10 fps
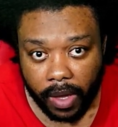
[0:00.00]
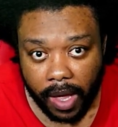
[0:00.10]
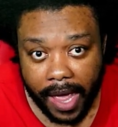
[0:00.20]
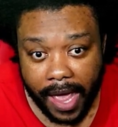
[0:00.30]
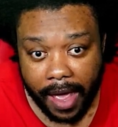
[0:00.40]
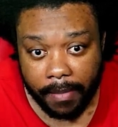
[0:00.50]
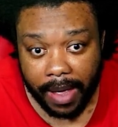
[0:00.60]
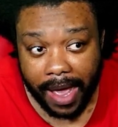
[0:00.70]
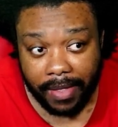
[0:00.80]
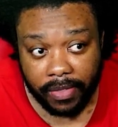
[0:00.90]
um,
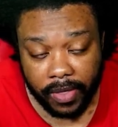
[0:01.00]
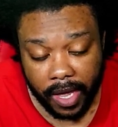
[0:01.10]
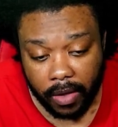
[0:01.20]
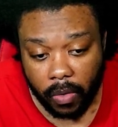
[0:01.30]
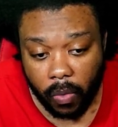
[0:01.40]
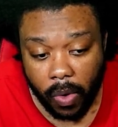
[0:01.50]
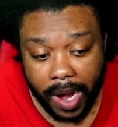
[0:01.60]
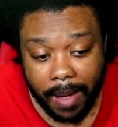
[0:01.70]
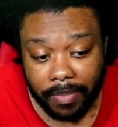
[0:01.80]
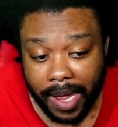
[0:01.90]
I think what
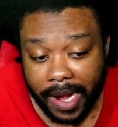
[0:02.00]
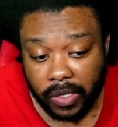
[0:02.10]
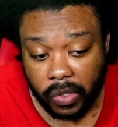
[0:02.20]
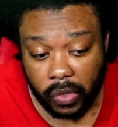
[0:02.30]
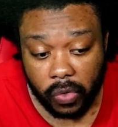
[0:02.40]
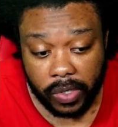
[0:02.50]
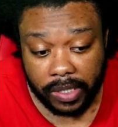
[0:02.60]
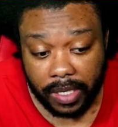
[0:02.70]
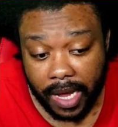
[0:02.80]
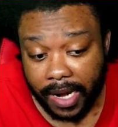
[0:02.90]
I'm planning to do is
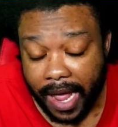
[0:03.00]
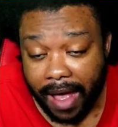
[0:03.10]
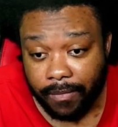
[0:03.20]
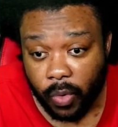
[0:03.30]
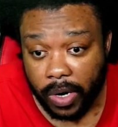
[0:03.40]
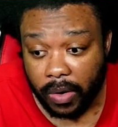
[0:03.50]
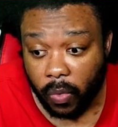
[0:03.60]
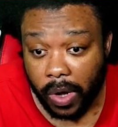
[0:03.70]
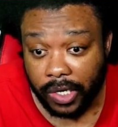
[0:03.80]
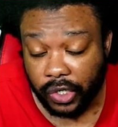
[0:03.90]
to not have more than
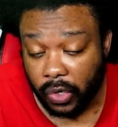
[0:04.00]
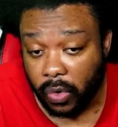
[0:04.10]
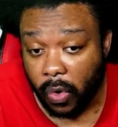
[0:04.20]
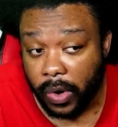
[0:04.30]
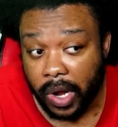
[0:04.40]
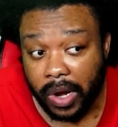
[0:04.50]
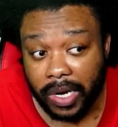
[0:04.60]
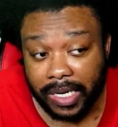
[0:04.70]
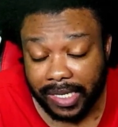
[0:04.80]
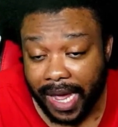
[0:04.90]
one show going on on
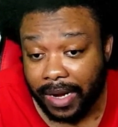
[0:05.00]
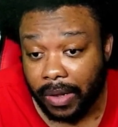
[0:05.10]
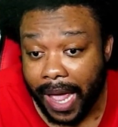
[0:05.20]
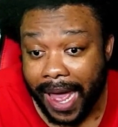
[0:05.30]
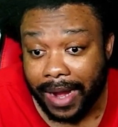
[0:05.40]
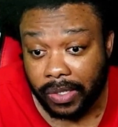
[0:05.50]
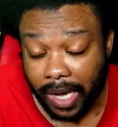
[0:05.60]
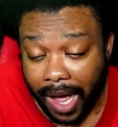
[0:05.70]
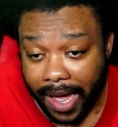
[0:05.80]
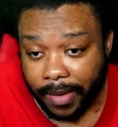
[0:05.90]
the channel at a
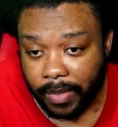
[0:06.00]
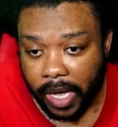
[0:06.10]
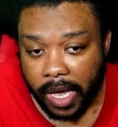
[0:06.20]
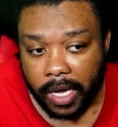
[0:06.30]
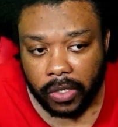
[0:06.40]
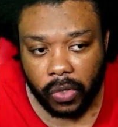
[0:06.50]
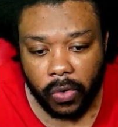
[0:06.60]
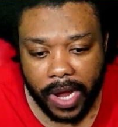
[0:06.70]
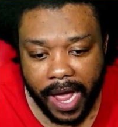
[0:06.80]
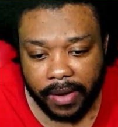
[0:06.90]
time
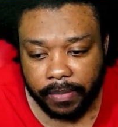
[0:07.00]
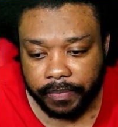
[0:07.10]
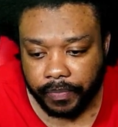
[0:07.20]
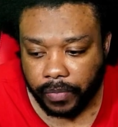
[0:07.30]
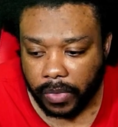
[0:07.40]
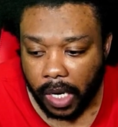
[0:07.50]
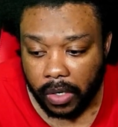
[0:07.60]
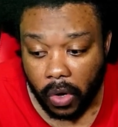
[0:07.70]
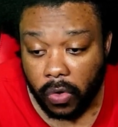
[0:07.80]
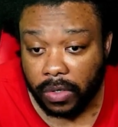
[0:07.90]
so that
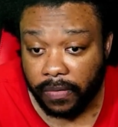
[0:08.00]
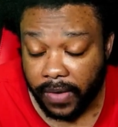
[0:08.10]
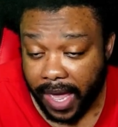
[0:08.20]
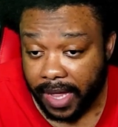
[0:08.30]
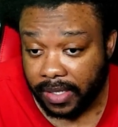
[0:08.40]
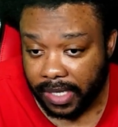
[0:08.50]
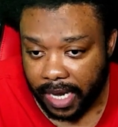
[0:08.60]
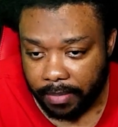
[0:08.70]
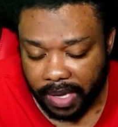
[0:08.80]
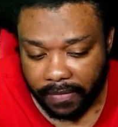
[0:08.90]
those fans
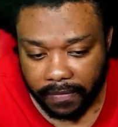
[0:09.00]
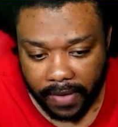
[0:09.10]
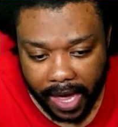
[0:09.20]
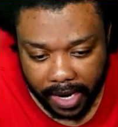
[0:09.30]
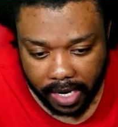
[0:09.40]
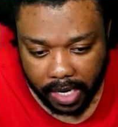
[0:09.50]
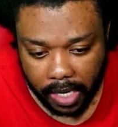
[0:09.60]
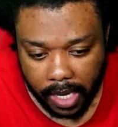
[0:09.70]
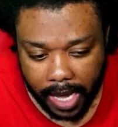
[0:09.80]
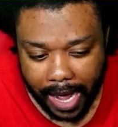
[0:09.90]
can be fed.
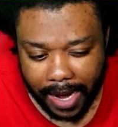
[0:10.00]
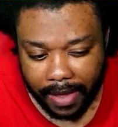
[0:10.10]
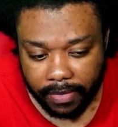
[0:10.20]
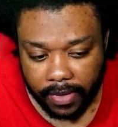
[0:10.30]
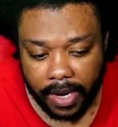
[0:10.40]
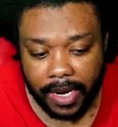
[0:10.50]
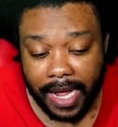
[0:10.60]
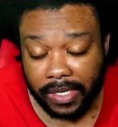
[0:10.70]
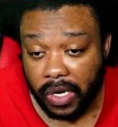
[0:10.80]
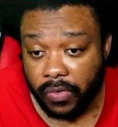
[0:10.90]
And I think
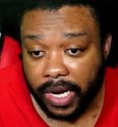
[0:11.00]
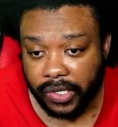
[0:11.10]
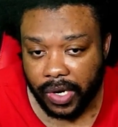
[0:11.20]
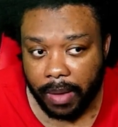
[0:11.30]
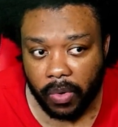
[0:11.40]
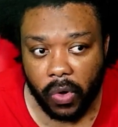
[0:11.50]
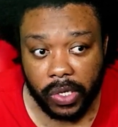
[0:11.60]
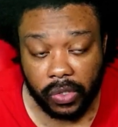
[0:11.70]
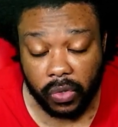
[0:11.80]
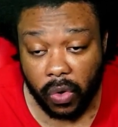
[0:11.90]
that's the direction I'm
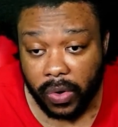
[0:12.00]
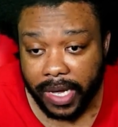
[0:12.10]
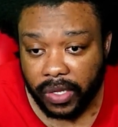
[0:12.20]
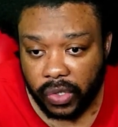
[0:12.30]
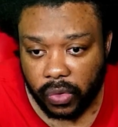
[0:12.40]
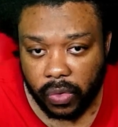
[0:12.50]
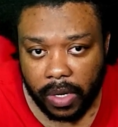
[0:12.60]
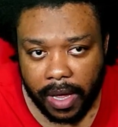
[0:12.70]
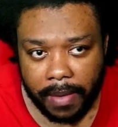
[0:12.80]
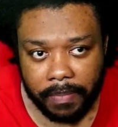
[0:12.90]
going to go into
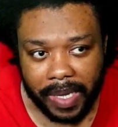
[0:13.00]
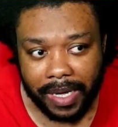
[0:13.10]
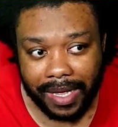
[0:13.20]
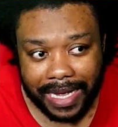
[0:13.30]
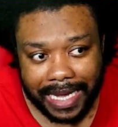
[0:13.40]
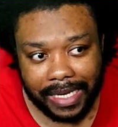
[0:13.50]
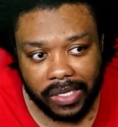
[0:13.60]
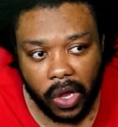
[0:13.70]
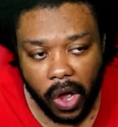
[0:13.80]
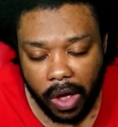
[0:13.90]
because
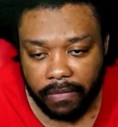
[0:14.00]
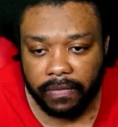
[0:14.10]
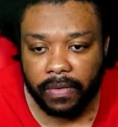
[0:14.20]
of